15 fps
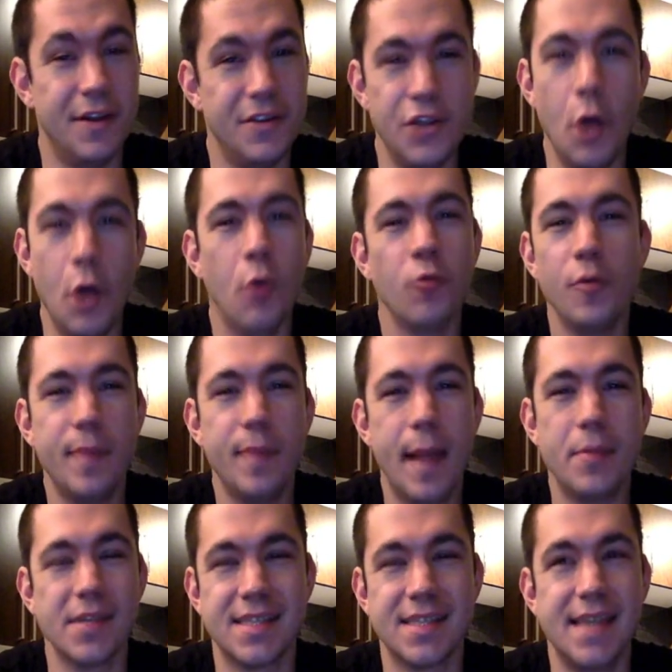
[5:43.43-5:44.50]
no one will be
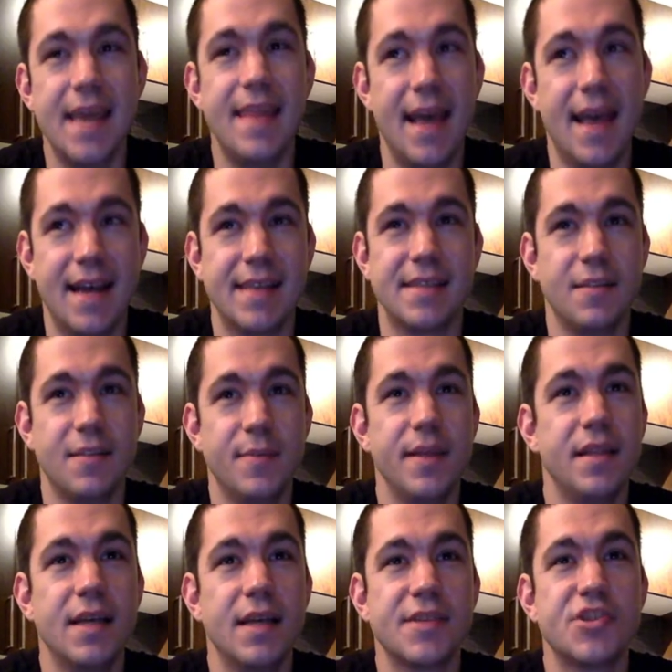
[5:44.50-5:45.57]
able to say that because it'll
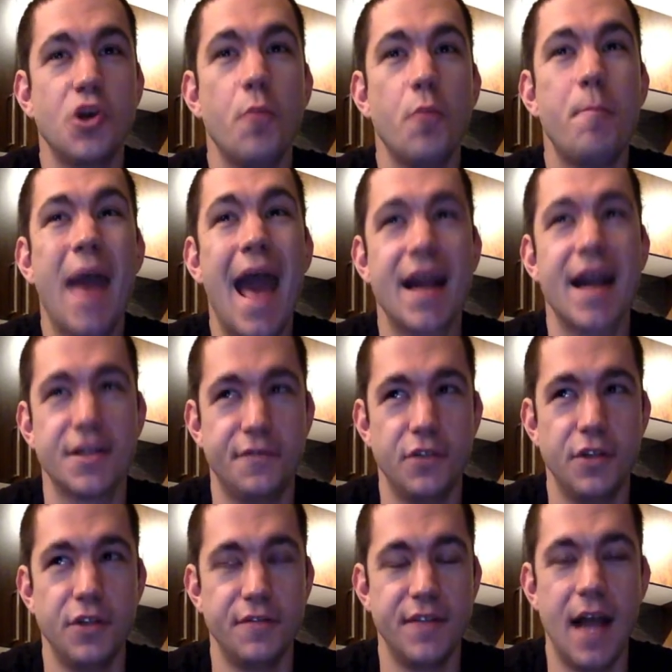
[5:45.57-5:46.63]
be like so packed
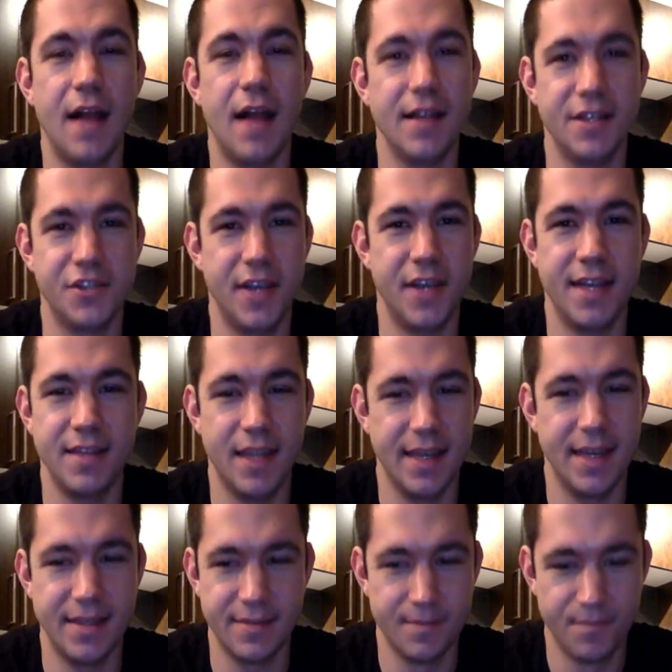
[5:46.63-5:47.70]
full of knowledge and
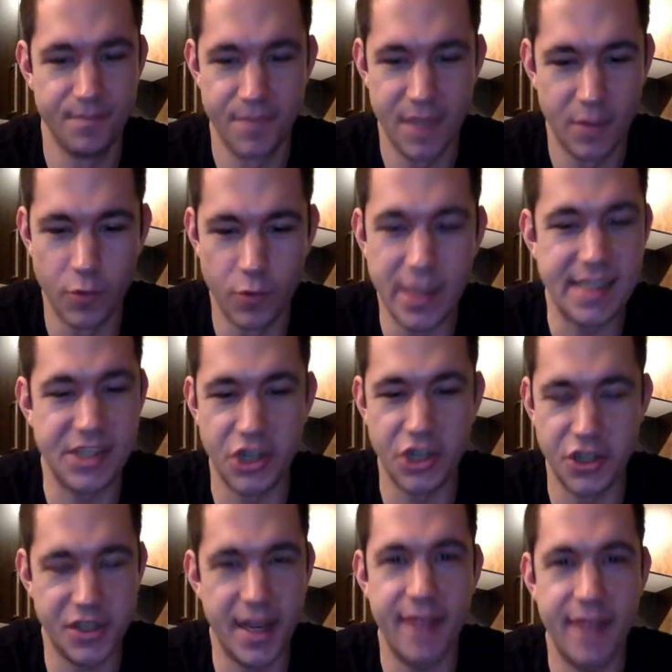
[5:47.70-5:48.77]
like
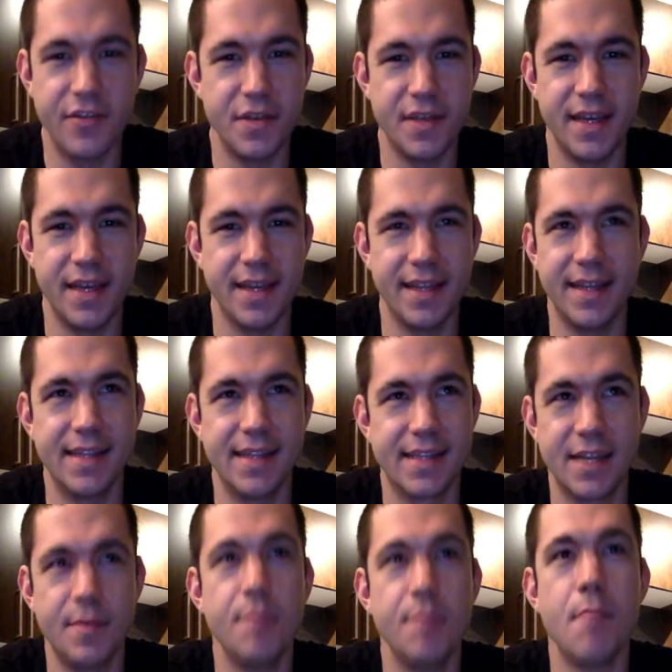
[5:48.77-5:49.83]
research and everything. It's
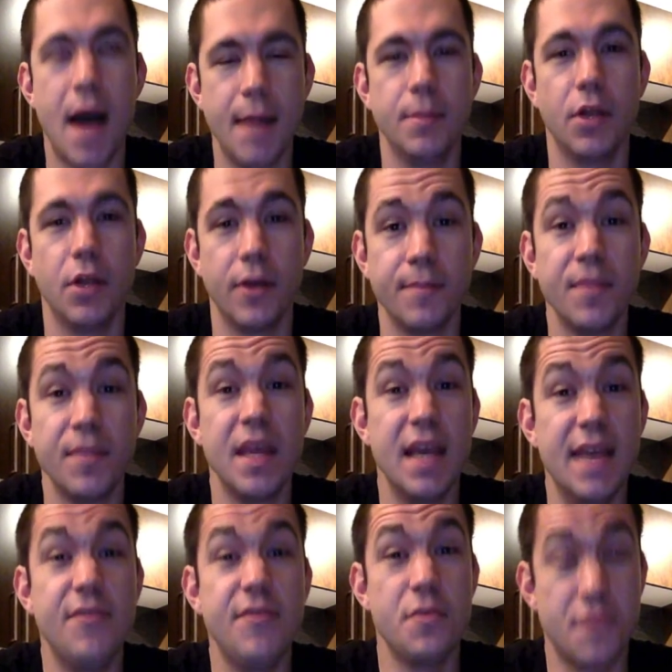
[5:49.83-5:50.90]
going to be mind blowing.
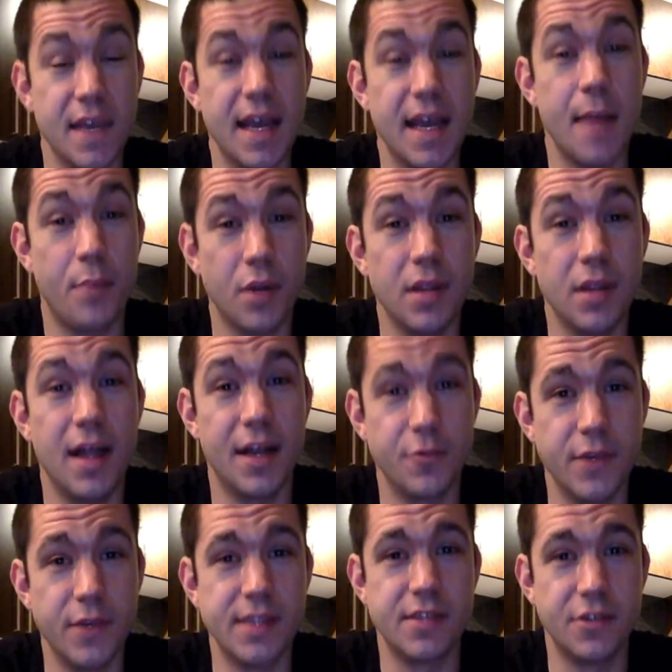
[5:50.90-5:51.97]
If you think I put a lot of
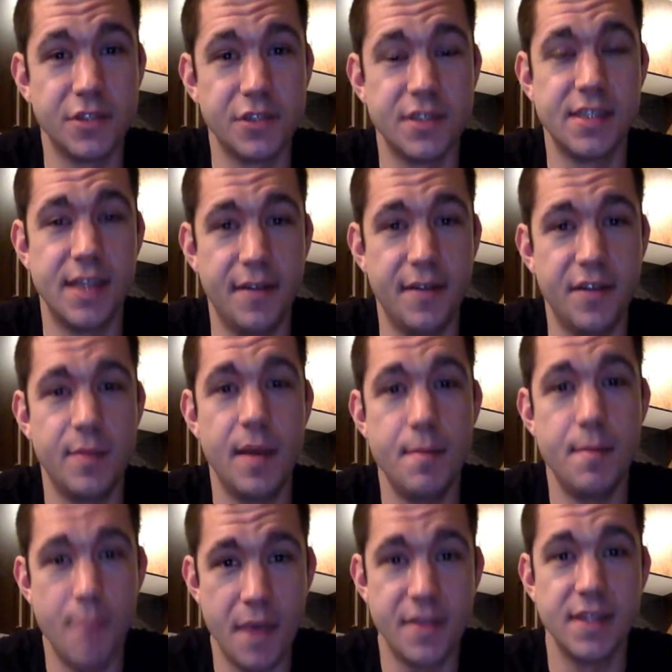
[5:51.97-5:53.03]
research and stuff into my
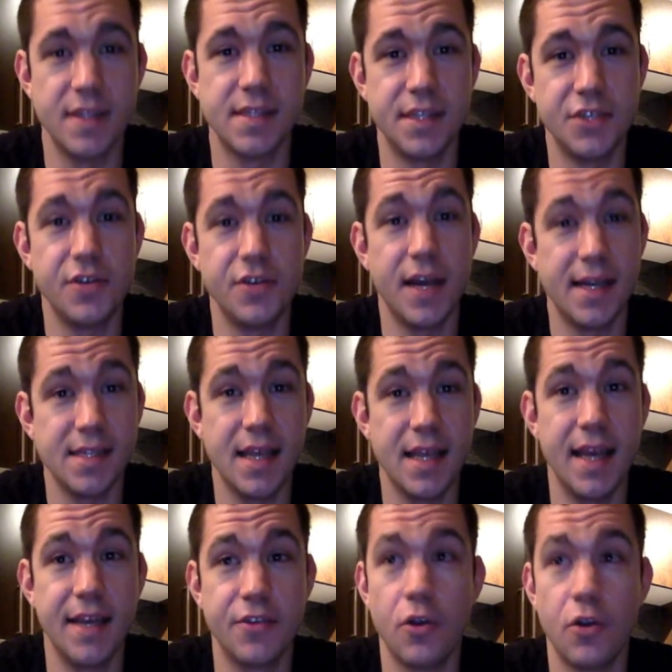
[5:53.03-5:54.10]
methods that you guys
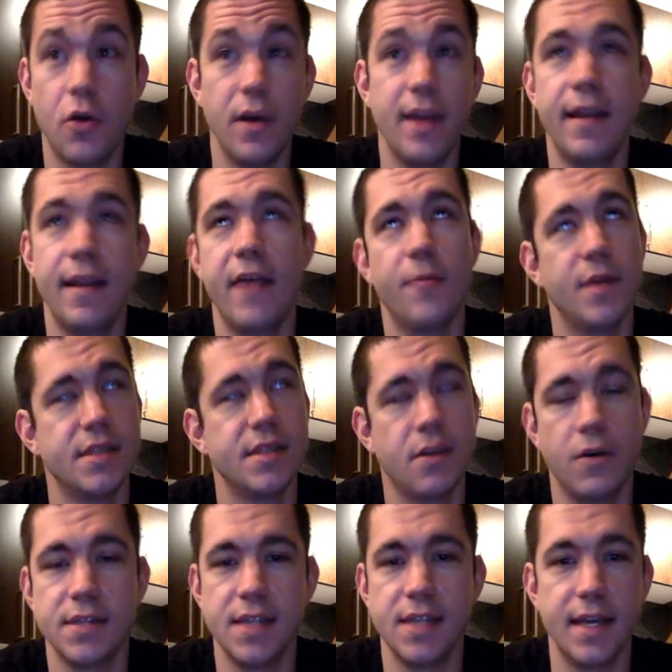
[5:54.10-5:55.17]
like, and you're all, and everybody's
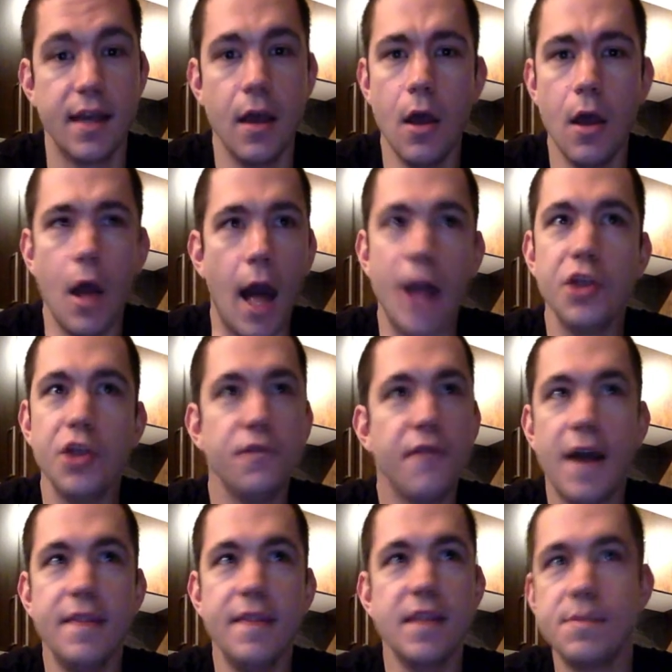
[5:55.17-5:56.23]
always like, "How do you
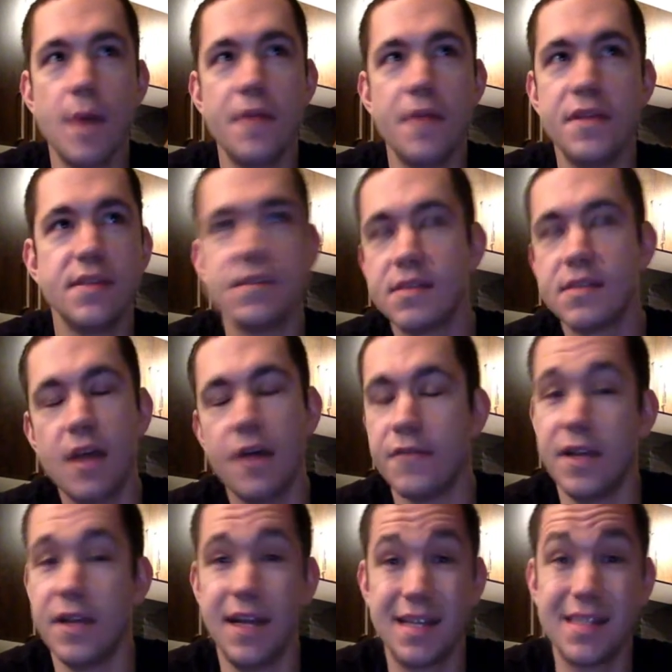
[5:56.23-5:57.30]
find these methods and stuff?"
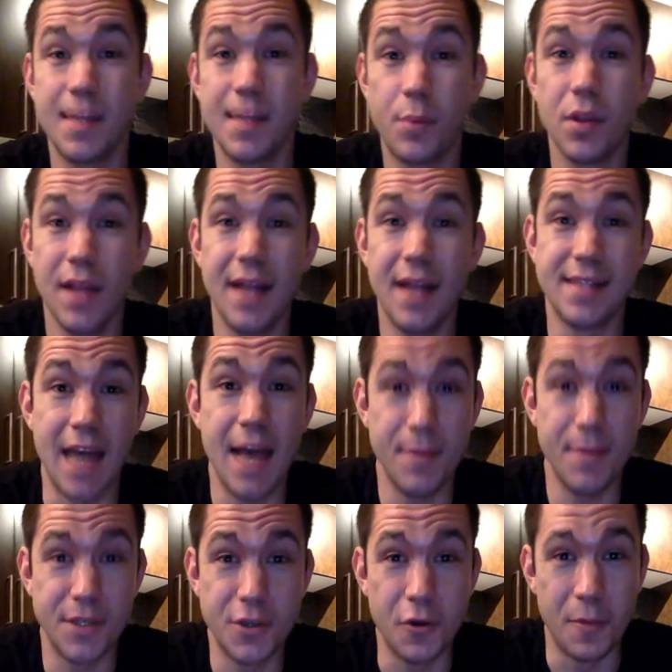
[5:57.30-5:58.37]
It's because I put a lot of time
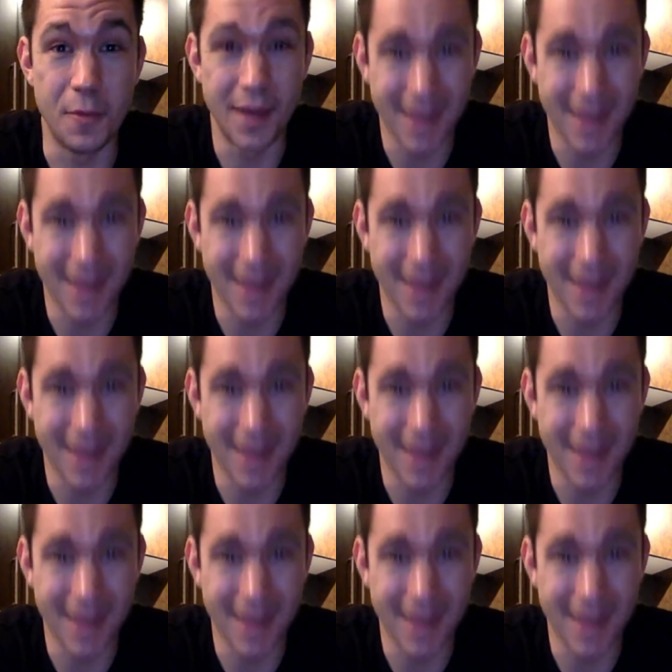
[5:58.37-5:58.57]
into them.